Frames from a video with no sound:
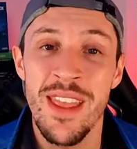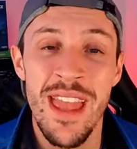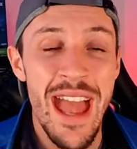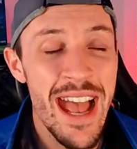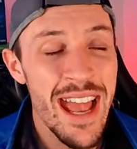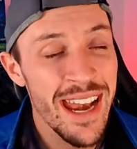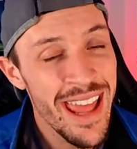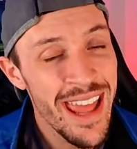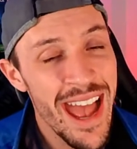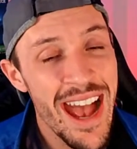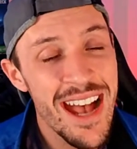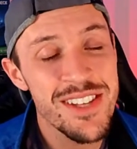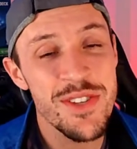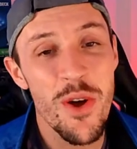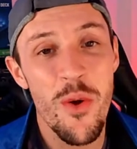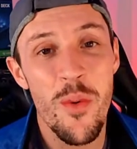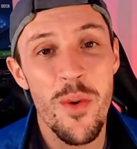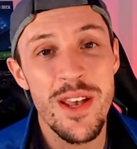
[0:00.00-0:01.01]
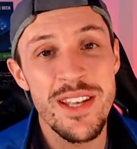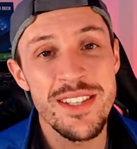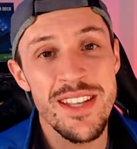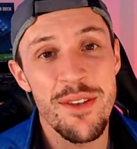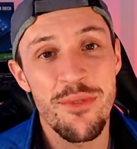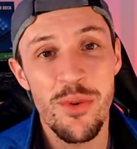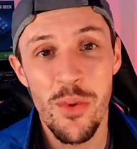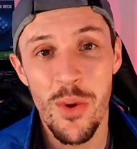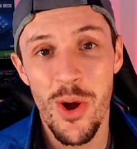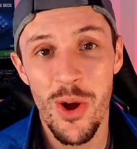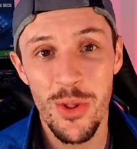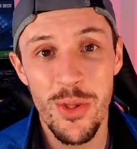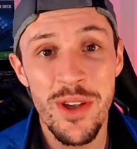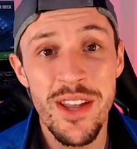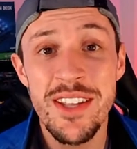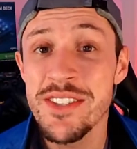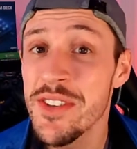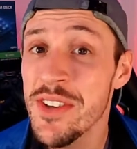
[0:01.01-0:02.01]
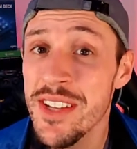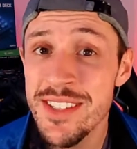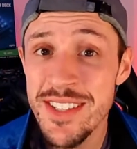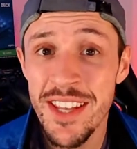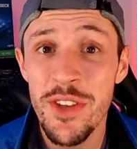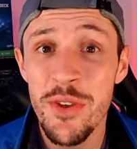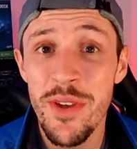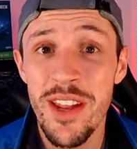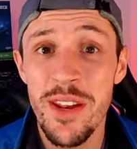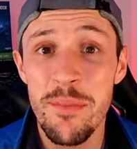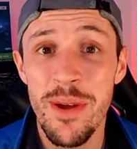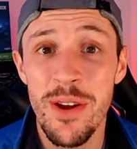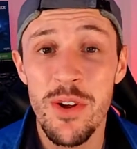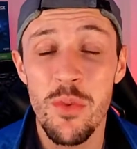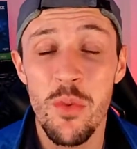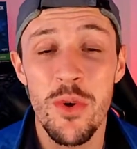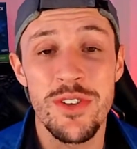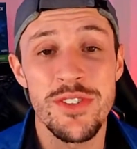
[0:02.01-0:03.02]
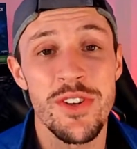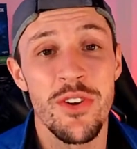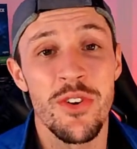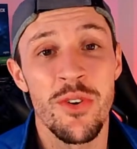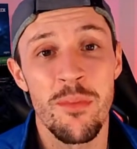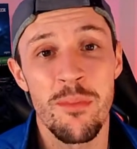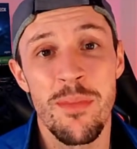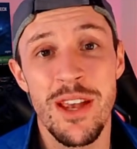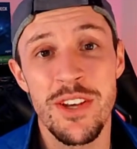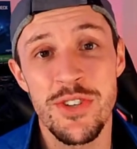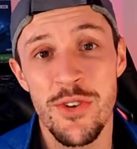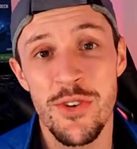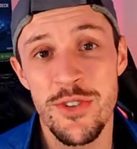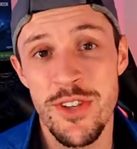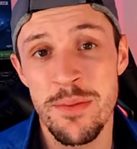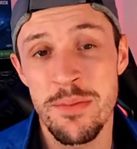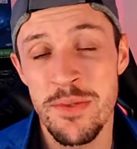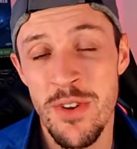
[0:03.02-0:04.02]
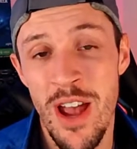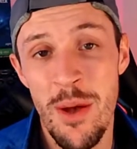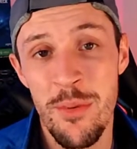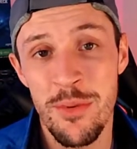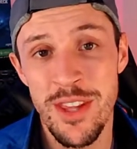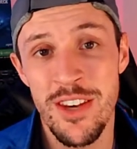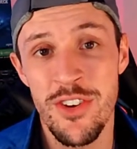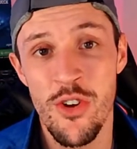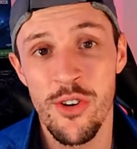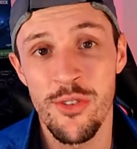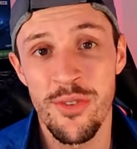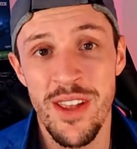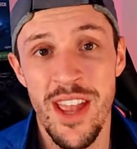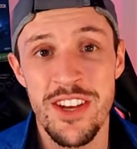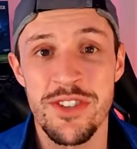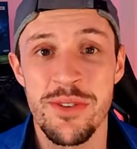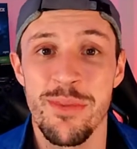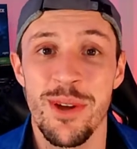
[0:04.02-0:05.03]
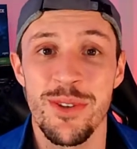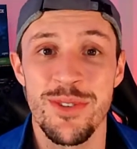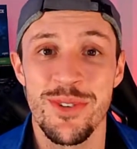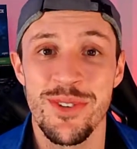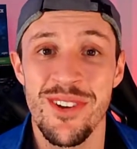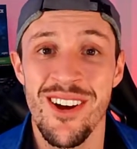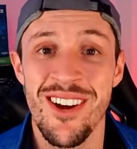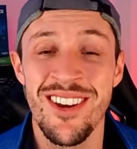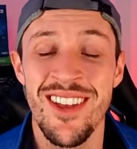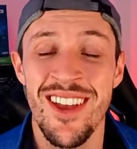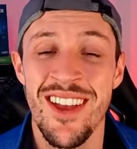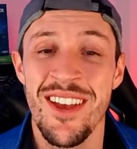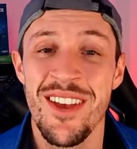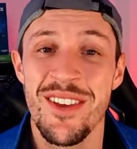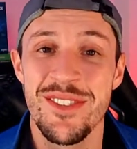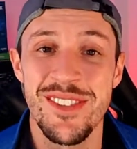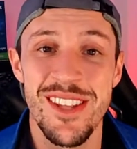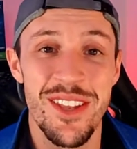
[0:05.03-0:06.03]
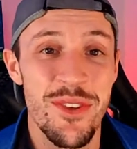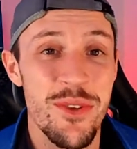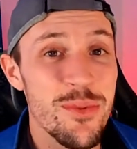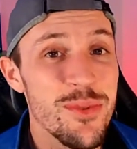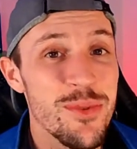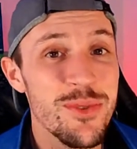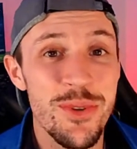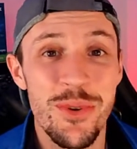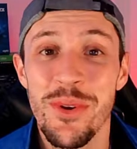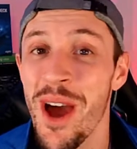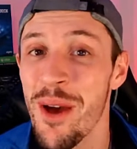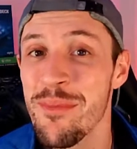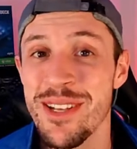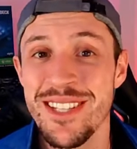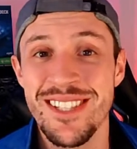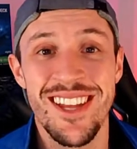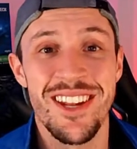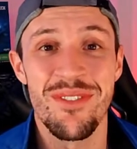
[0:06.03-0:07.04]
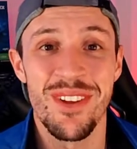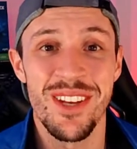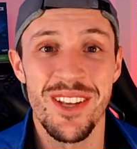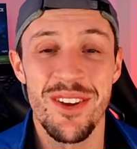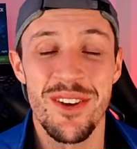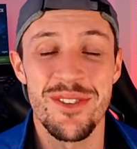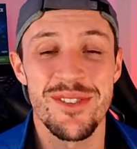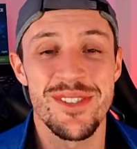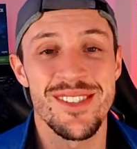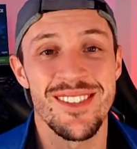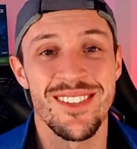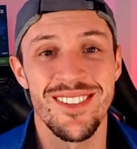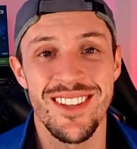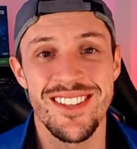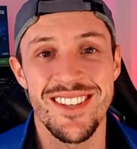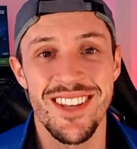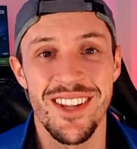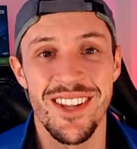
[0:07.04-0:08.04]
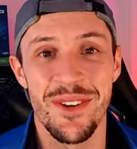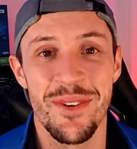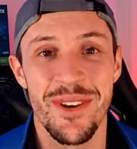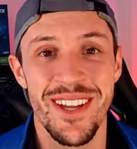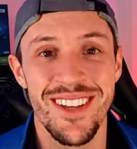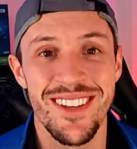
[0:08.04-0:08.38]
And as always, if you are looking to continue getting better at Warzone, make sure you're subscribed with that notification bell turned on so that you do not miss any videos. Let's get into it.